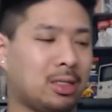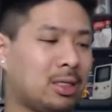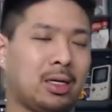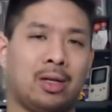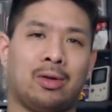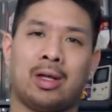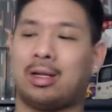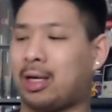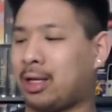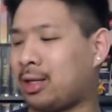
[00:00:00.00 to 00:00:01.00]
You know,
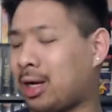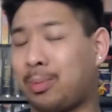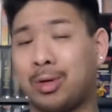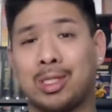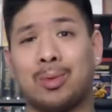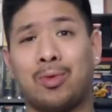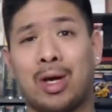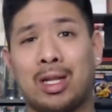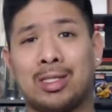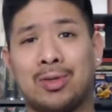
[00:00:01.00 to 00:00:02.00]
I thought I put some away
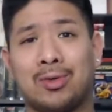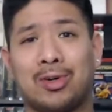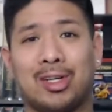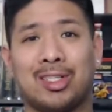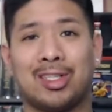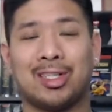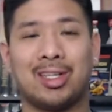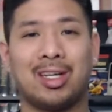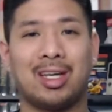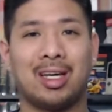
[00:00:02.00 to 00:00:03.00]
in storage,
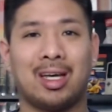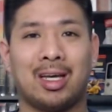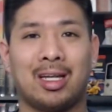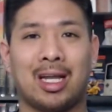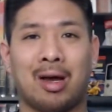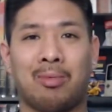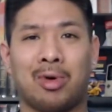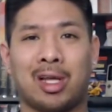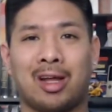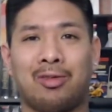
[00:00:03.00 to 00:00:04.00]
and now I'm
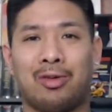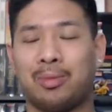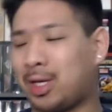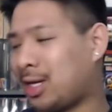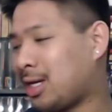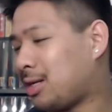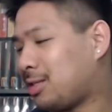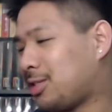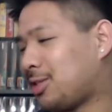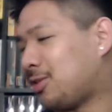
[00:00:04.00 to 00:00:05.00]
running out of room again.
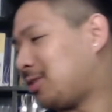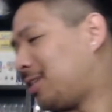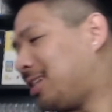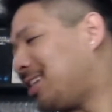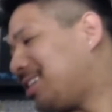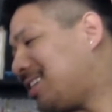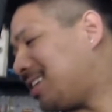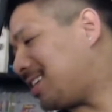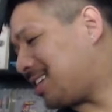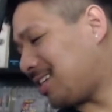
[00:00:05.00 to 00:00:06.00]
So
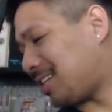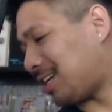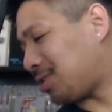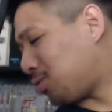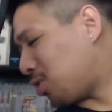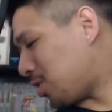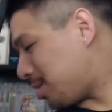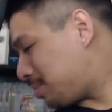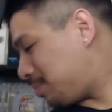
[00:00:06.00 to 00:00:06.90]
that's one.